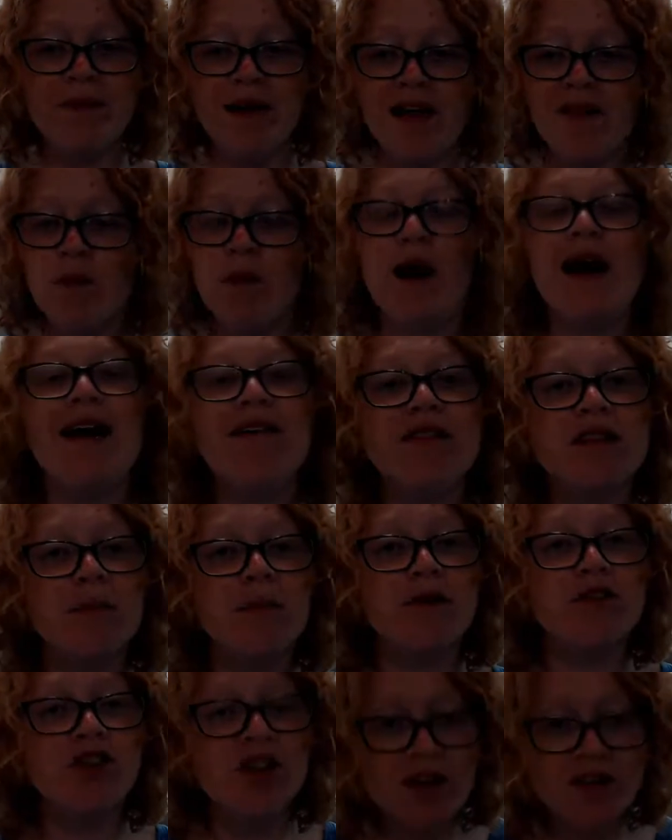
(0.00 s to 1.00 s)
And then we'll have some
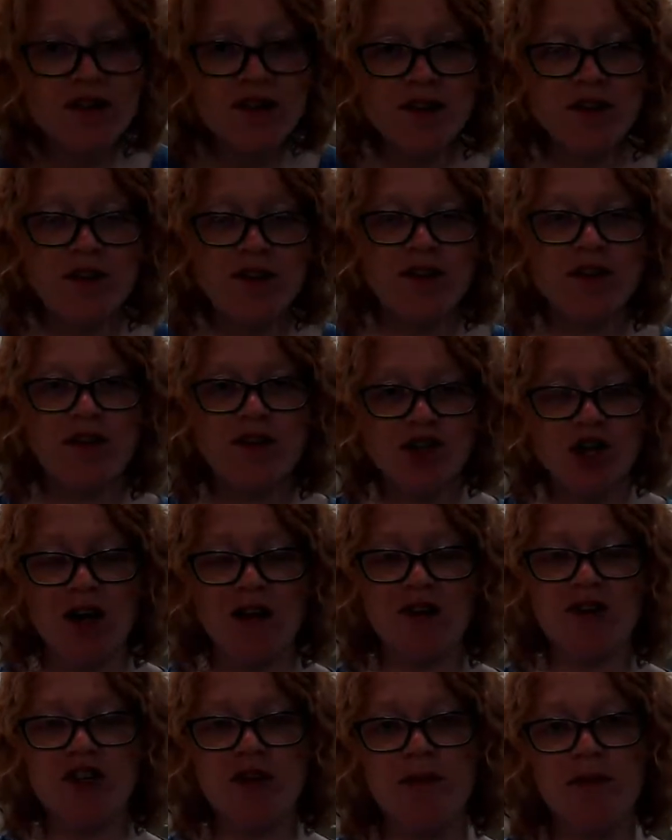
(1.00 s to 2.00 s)
with just the
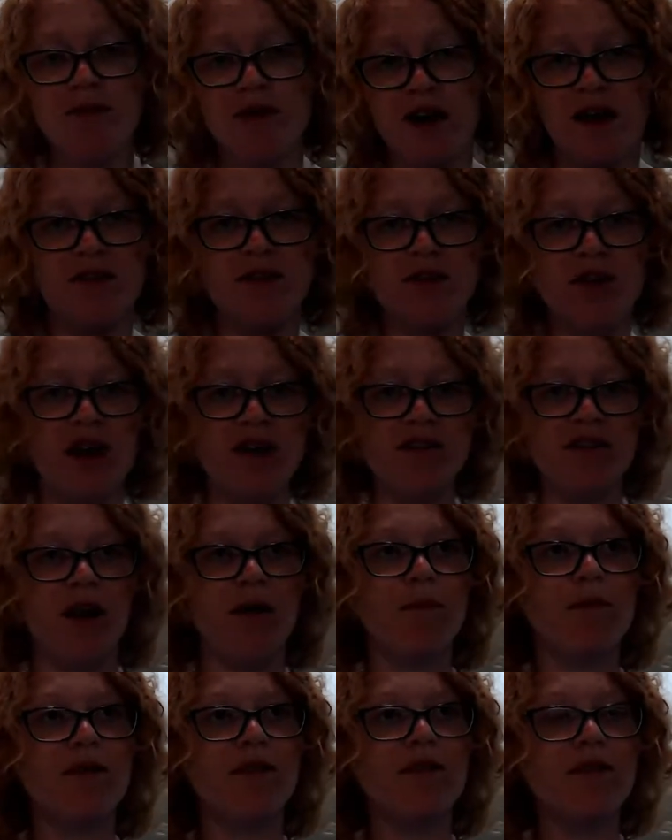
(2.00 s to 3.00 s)
chocolate chips and the
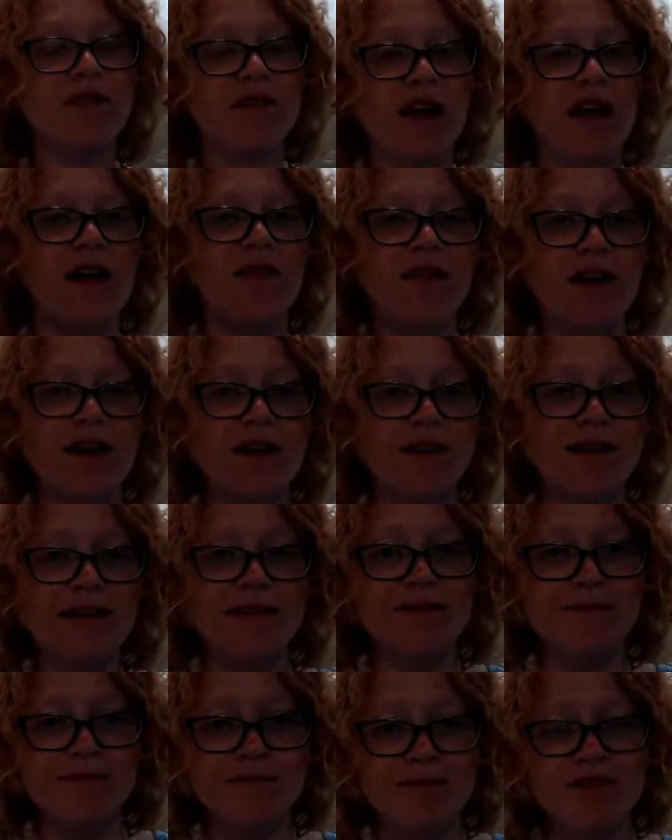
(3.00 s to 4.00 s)
grasshoppers, and then
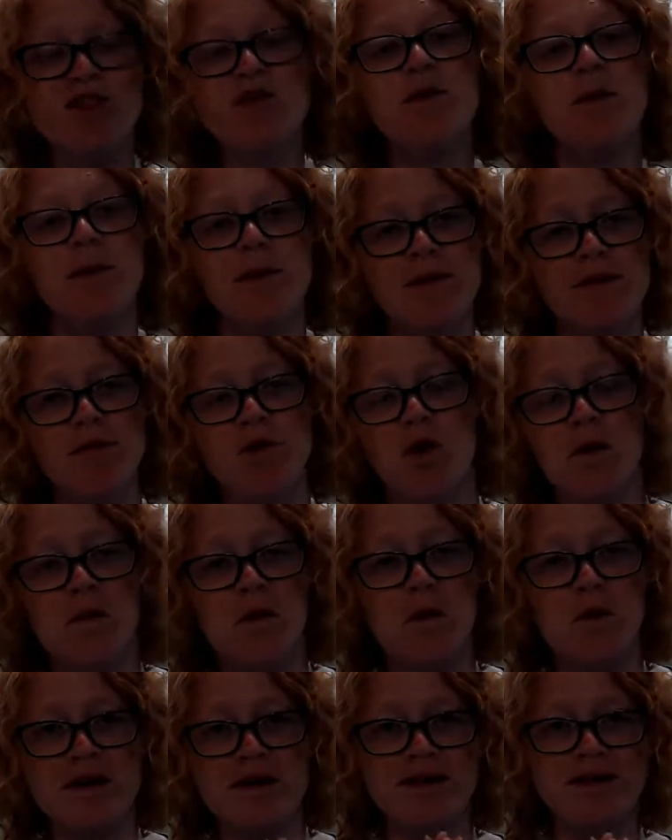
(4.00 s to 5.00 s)
some
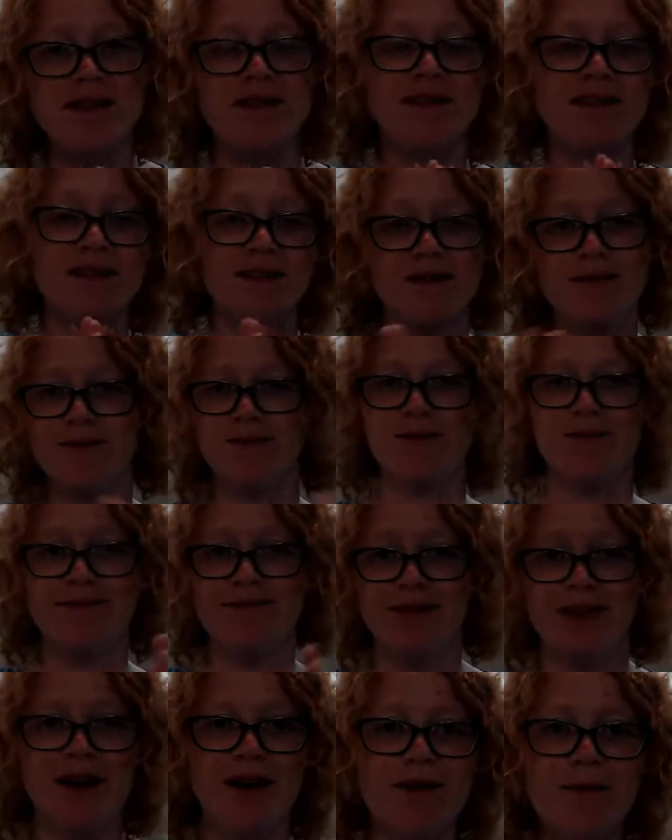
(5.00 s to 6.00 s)
normal ones, because,
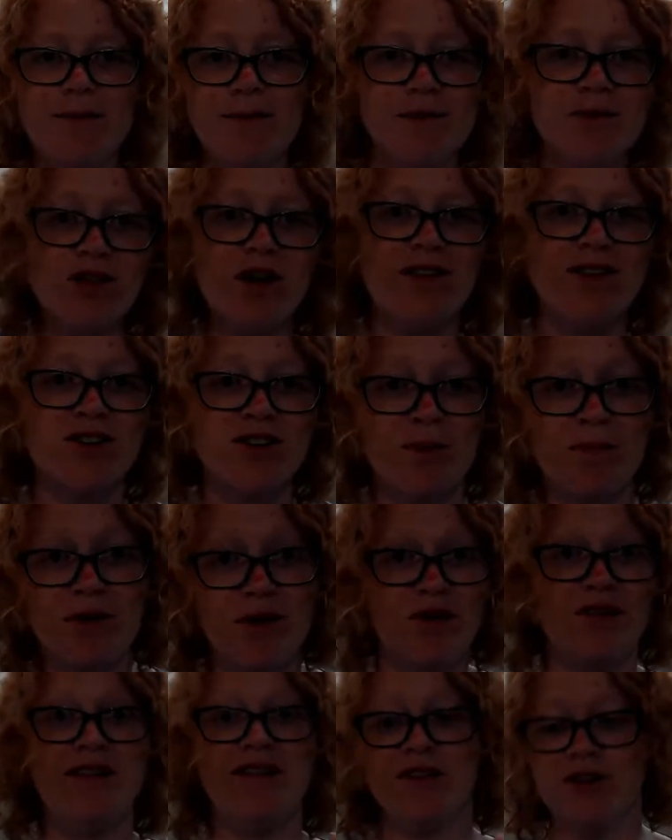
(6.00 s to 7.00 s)
you know, chocolate chip
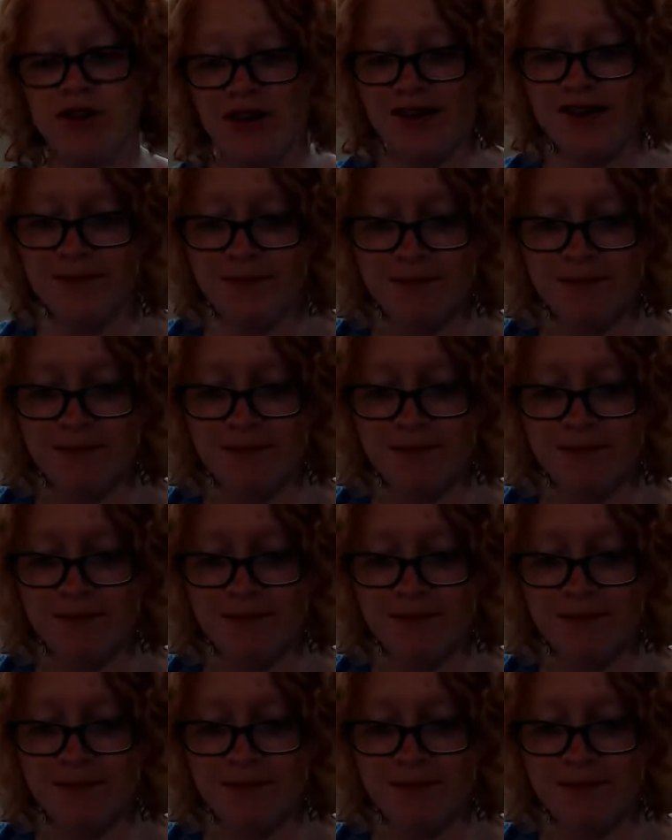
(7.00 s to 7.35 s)
cookies are great.